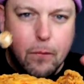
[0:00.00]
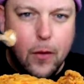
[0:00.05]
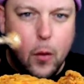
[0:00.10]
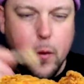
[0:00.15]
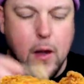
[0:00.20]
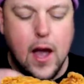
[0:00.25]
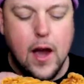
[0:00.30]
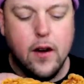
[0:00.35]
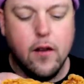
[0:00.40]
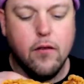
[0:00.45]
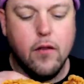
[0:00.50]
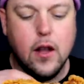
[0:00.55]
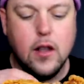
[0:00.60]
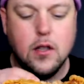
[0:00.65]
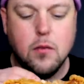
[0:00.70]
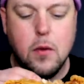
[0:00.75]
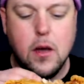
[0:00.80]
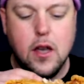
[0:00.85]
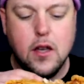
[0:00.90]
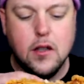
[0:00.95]
We had an event
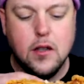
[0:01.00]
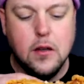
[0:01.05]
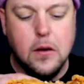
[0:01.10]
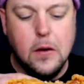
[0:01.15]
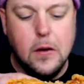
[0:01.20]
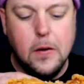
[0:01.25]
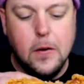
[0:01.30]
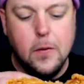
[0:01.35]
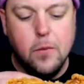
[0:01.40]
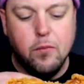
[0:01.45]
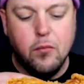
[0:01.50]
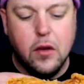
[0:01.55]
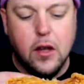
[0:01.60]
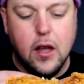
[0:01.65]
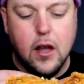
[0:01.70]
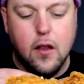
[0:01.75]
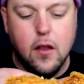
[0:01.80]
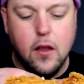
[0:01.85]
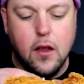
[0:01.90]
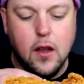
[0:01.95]
space
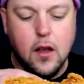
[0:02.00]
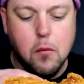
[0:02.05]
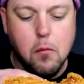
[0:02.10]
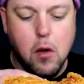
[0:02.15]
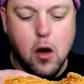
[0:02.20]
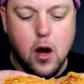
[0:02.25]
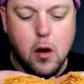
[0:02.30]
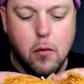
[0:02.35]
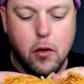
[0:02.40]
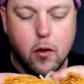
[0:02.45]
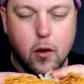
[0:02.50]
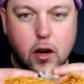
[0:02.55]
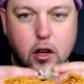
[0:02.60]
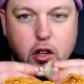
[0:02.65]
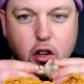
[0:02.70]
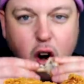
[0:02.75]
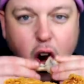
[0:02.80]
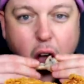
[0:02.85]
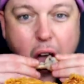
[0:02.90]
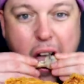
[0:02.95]
in the bottom of the
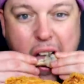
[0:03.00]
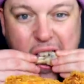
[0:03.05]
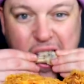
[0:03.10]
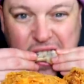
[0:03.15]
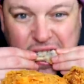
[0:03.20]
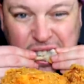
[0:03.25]
restaurant